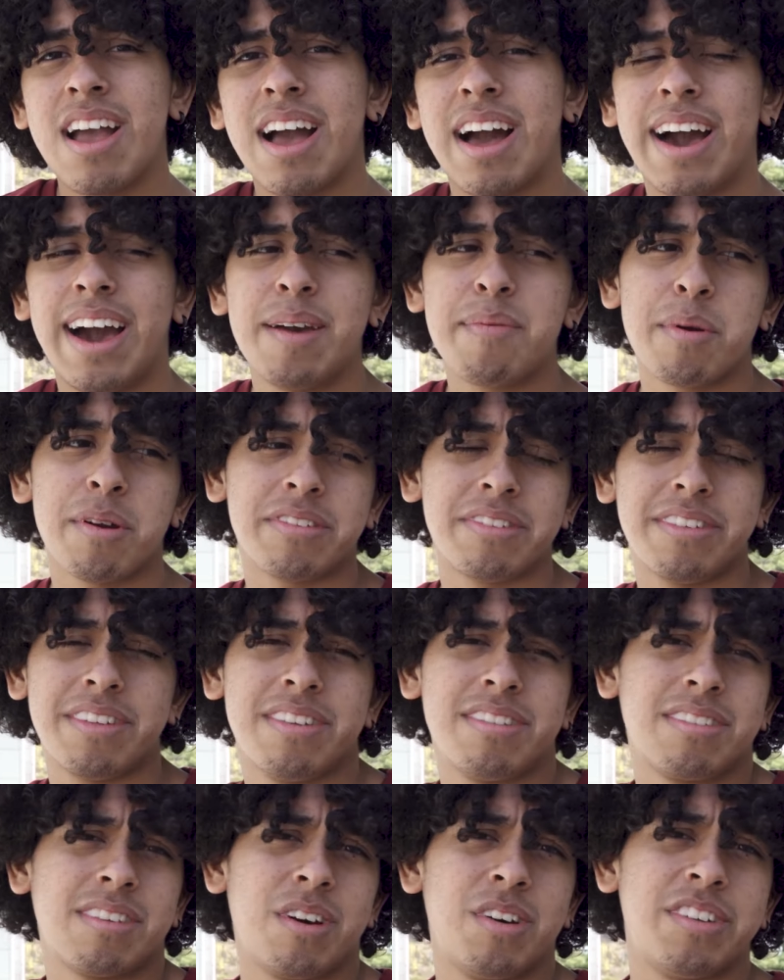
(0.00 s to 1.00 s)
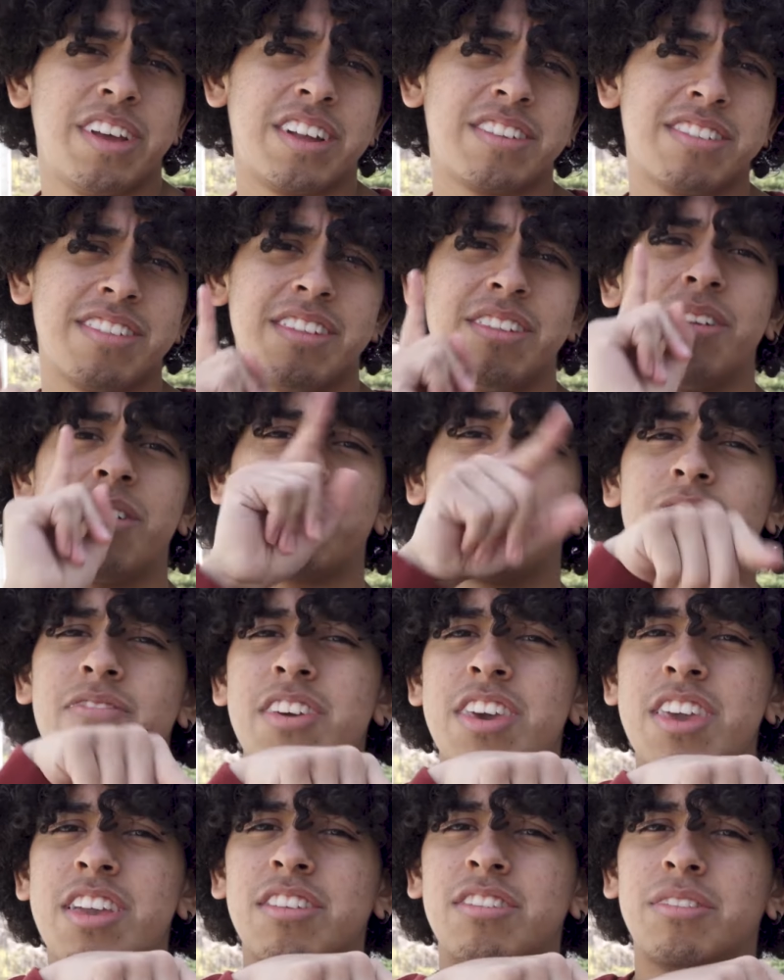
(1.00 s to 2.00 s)
I personally just go down to the little
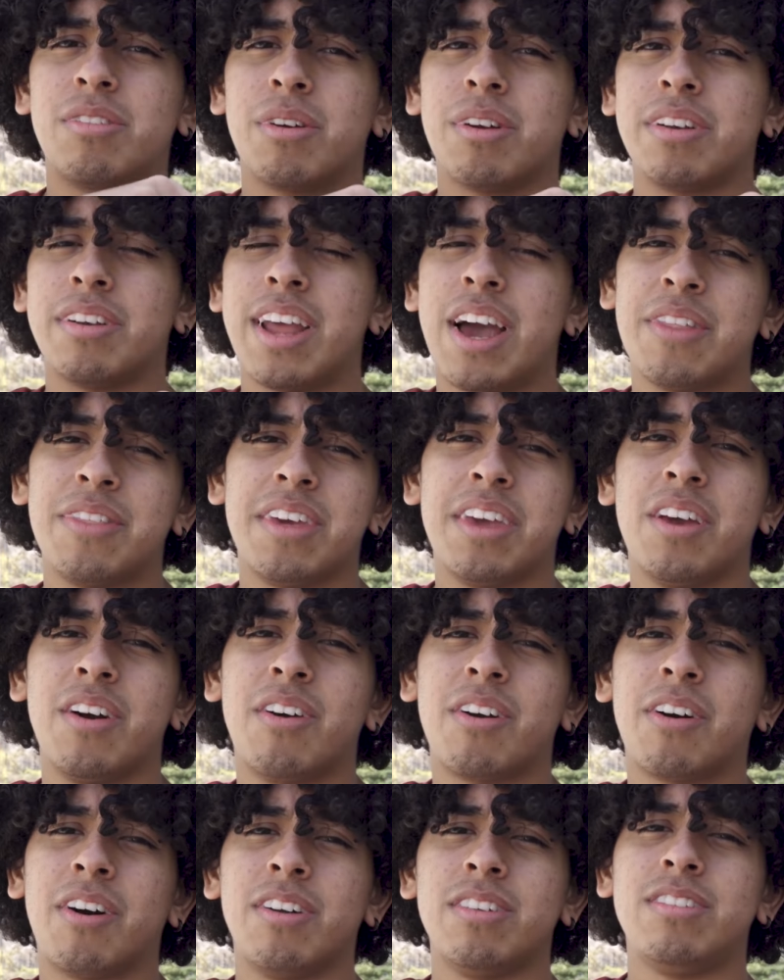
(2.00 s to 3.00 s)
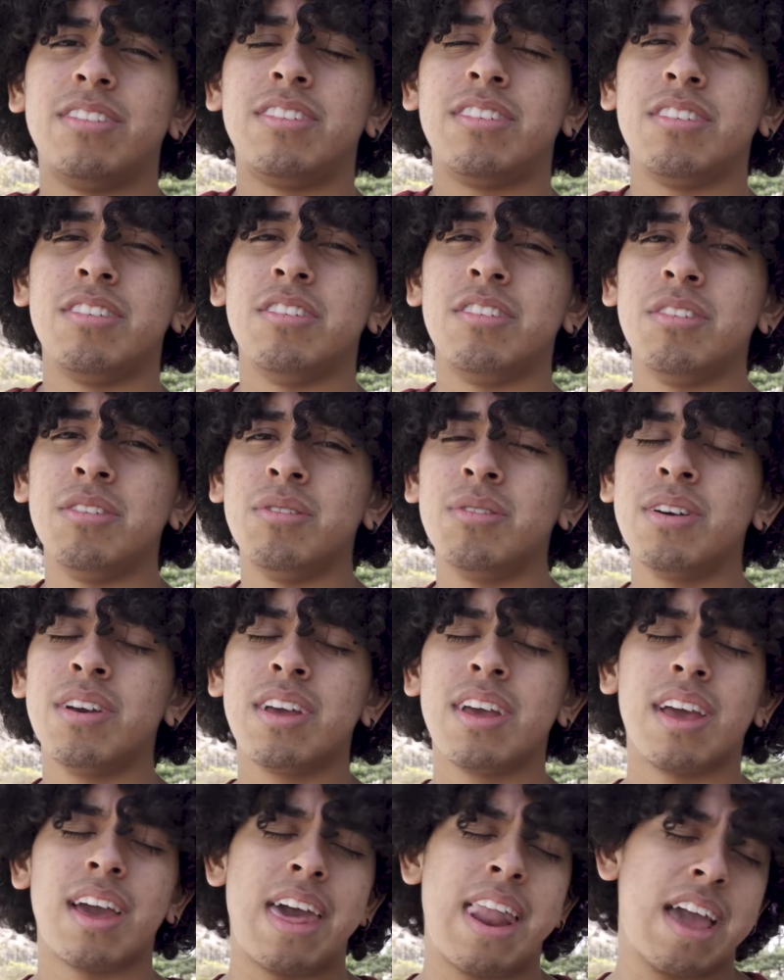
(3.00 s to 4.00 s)
convenience store down the hill called CU,
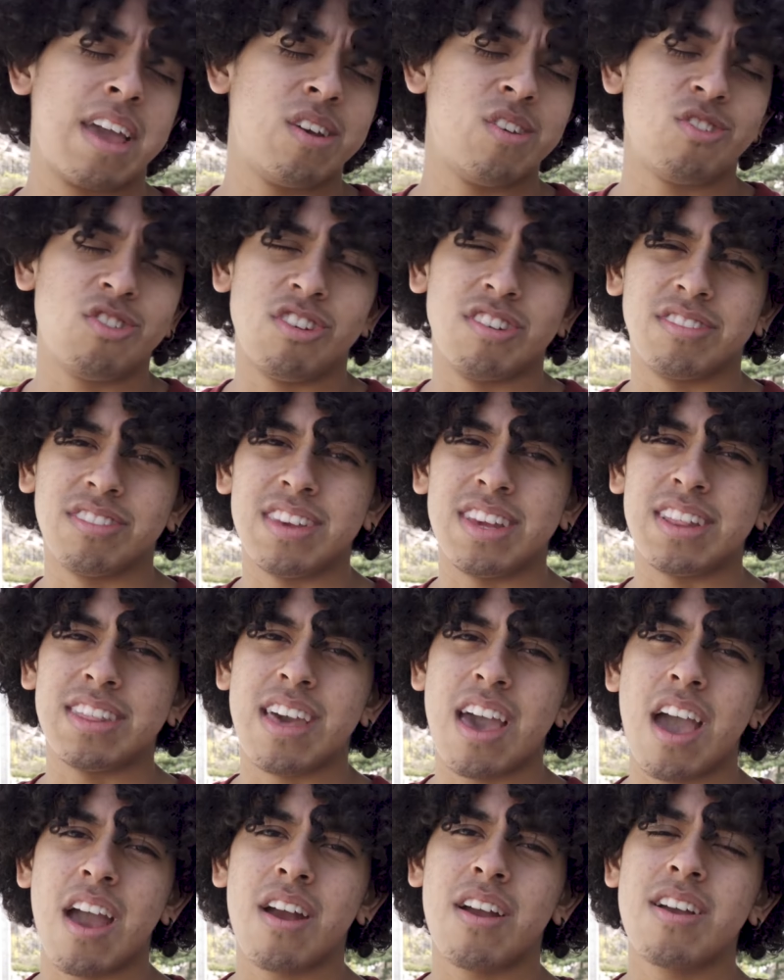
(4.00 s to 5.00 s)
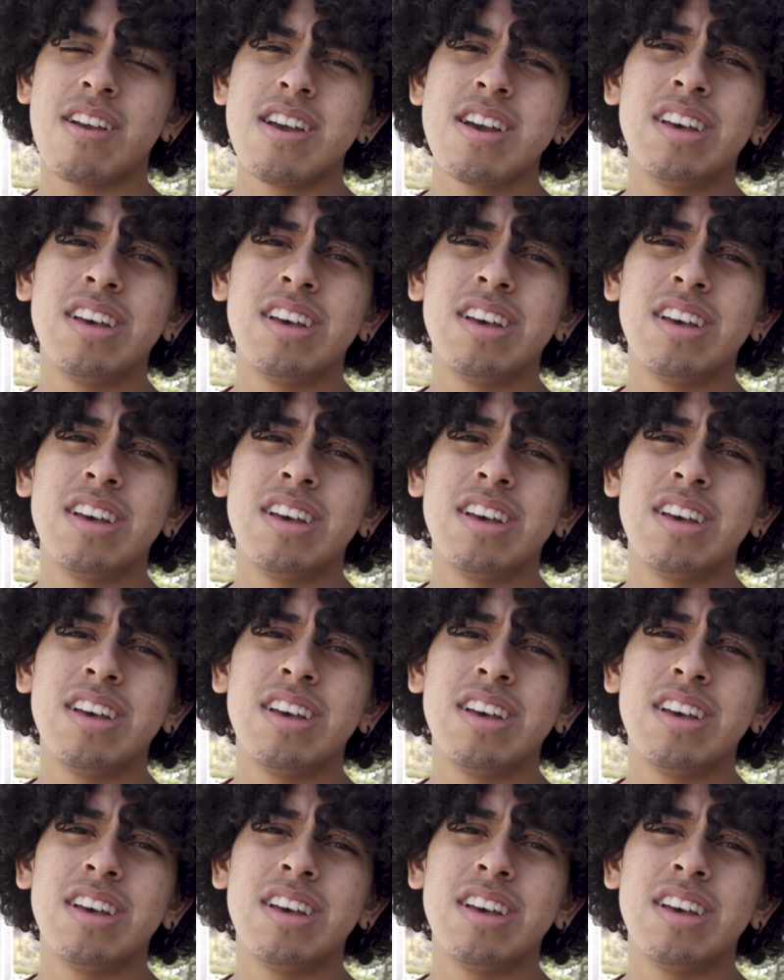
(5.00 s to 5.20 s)
and I usually just eat there.